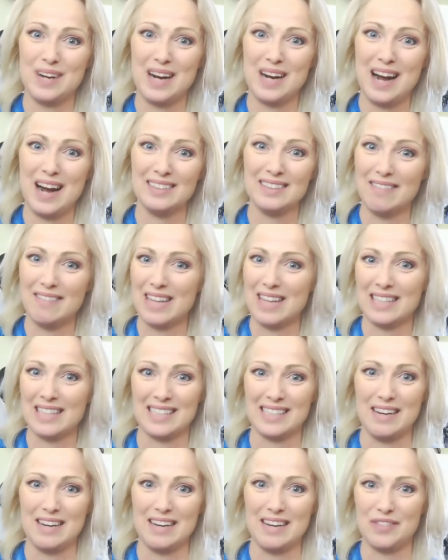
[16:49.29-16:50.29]
I love
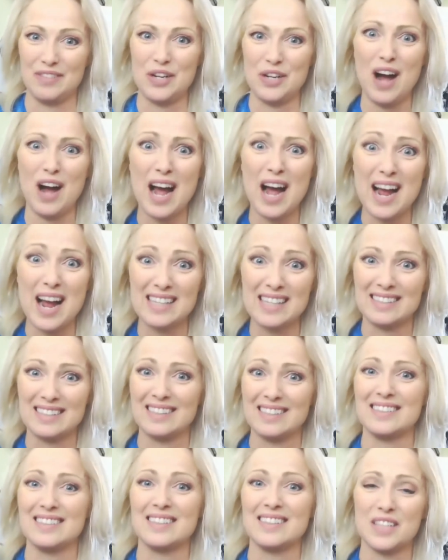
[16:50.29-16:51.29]
that stuff. You guys,
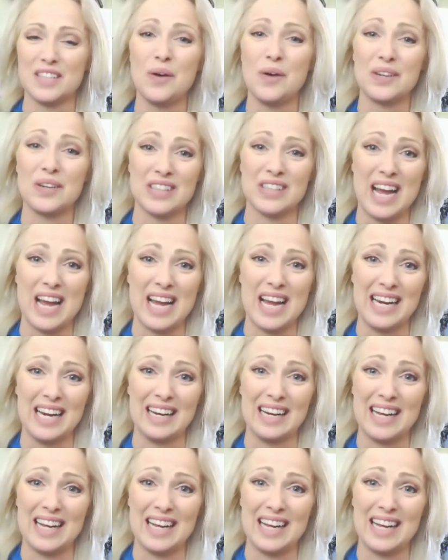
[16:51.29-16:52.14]
this is so exciting.